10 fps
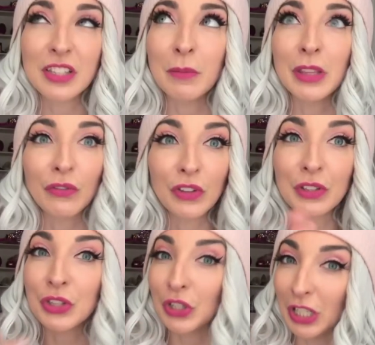something that
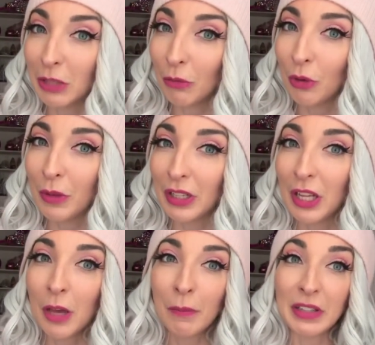feels good in the moment
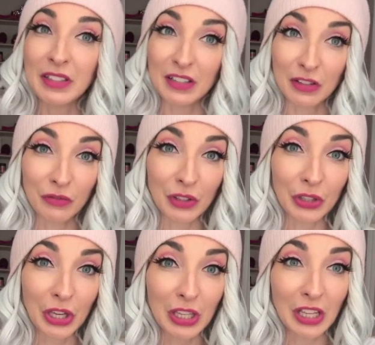but doesn't feel
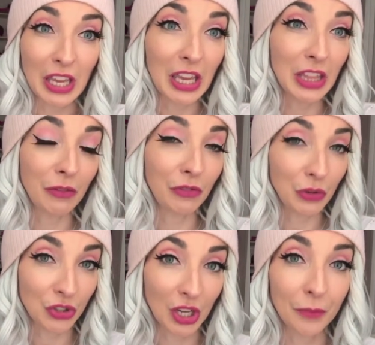good in the
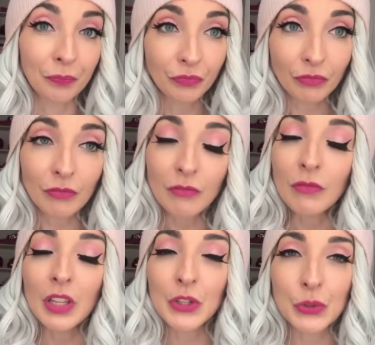future.
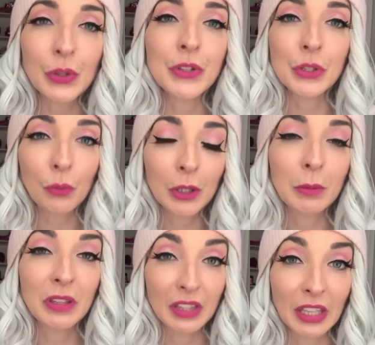So we also want to
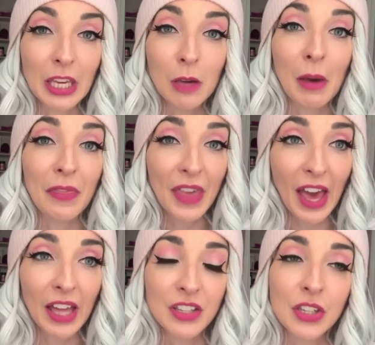be thinking about
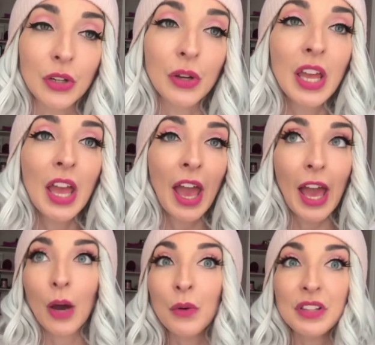that. So
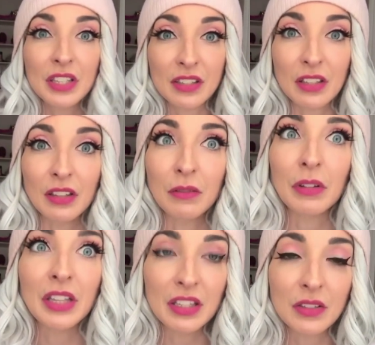how is
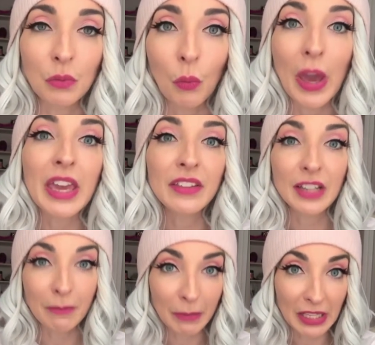this way that
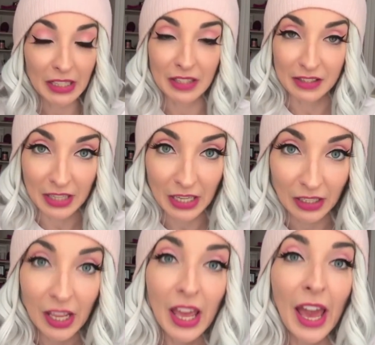I'm meeting this
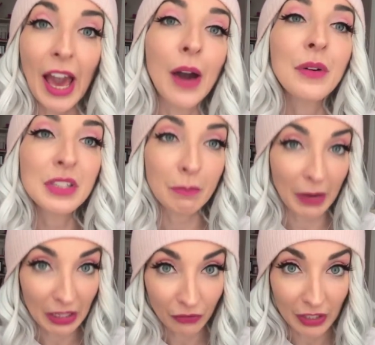need, how is it
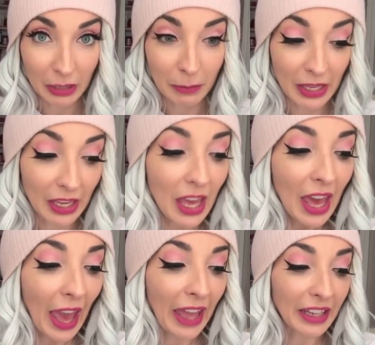benefiting me,
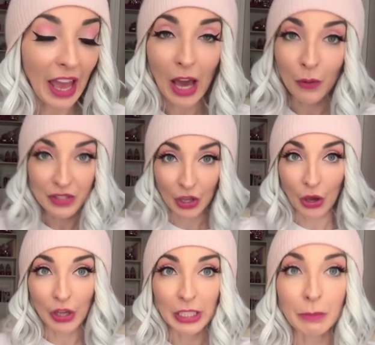and how is it
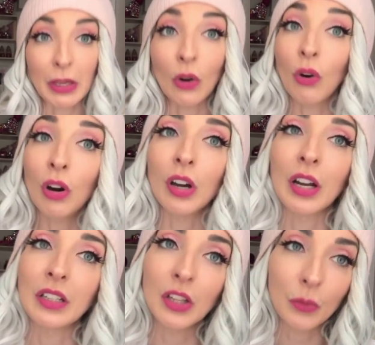hurting me? Or
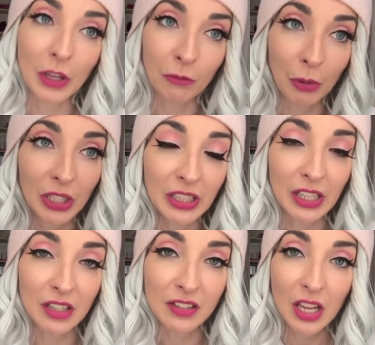another way of putting
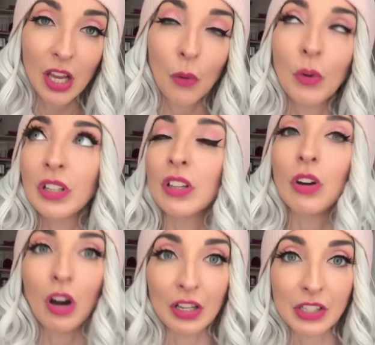that is, what are the
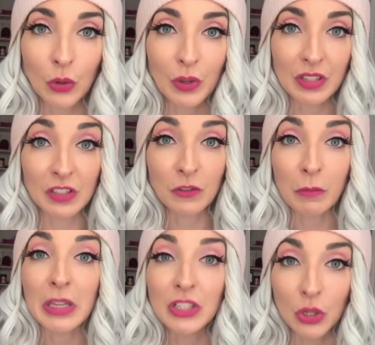consequences of
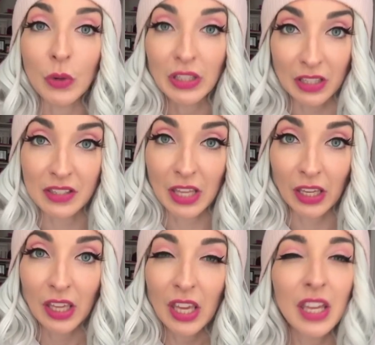me doing this
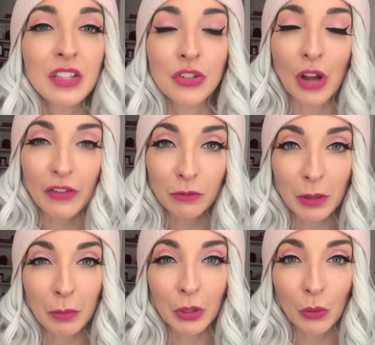thing? Is it driving
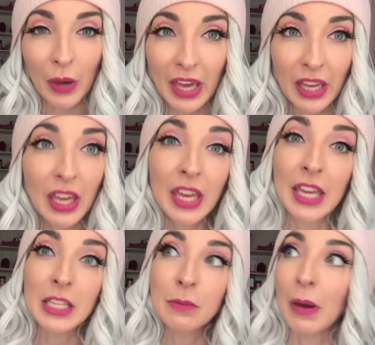people away?
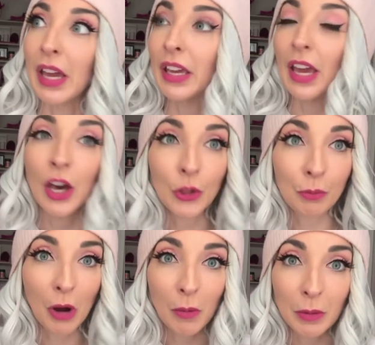Is my health
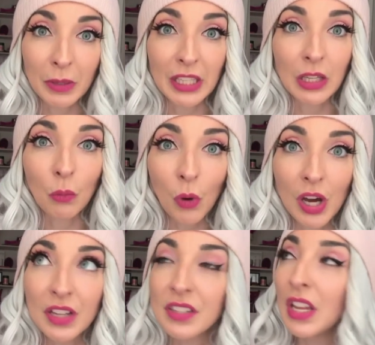problem getting
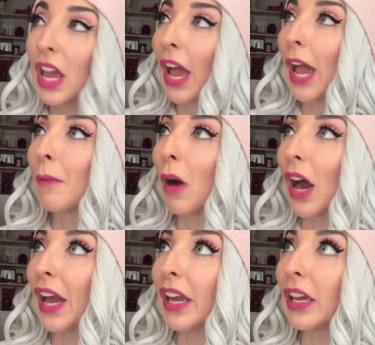worse? Am
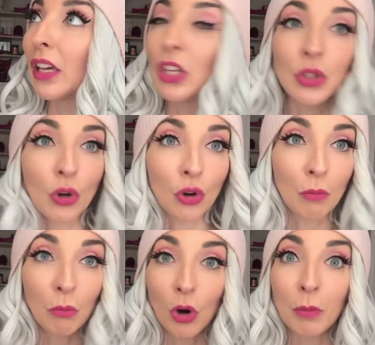I,
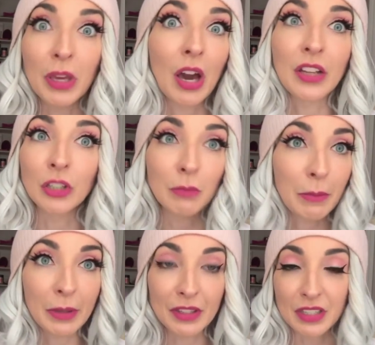more behind on my
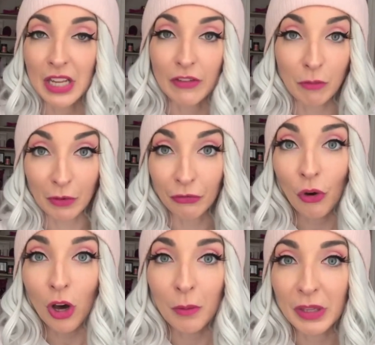bills than ever
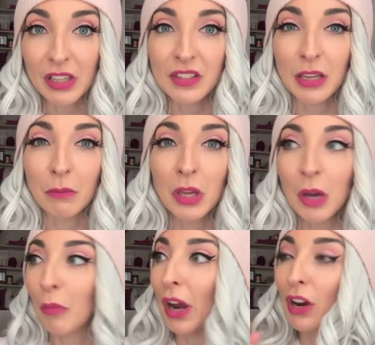before because I'm
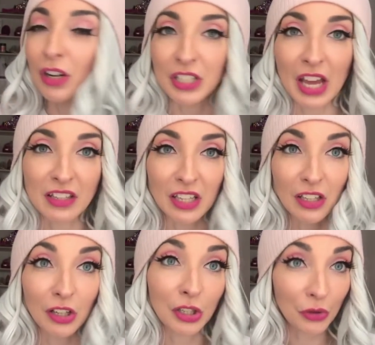
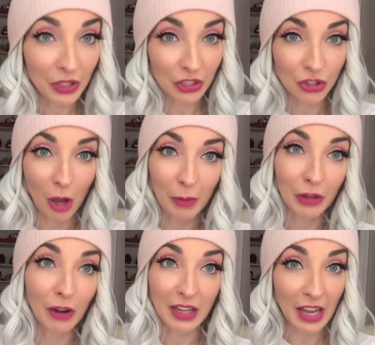prioritizing clothing
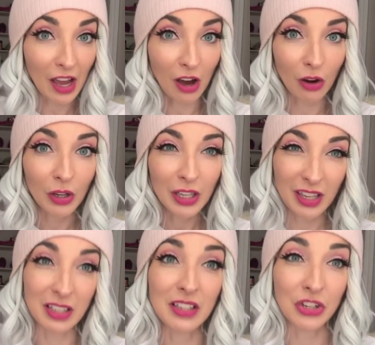shopping right now
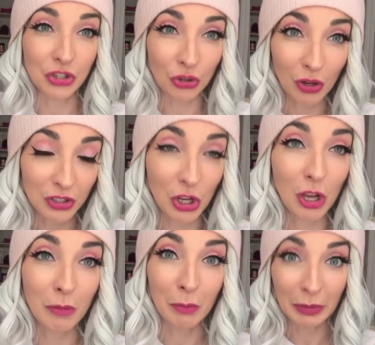because it's a
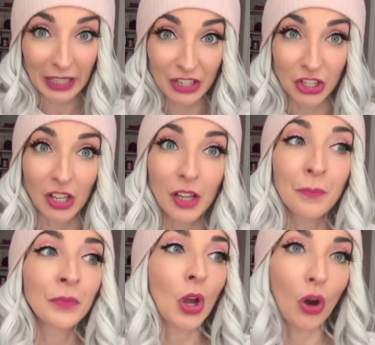short-term pleasure
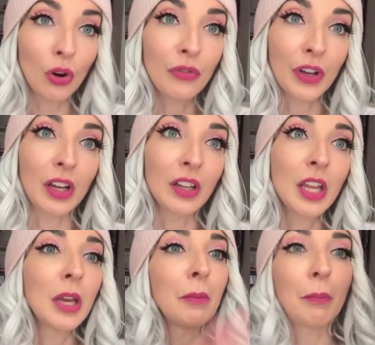over
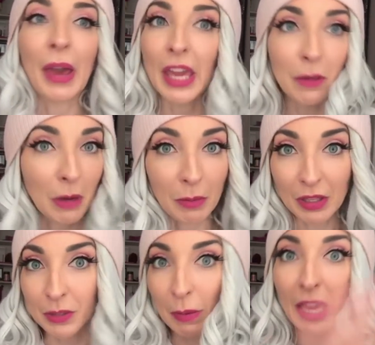paying my
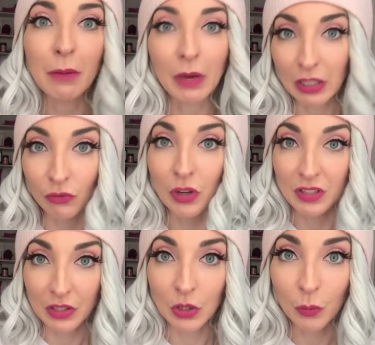bills, paying my
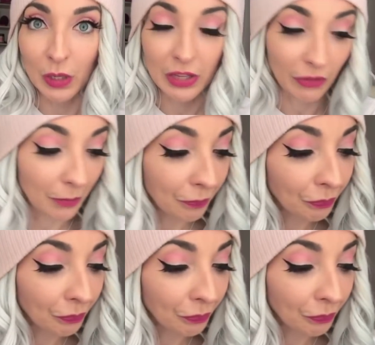invoices, or whatever?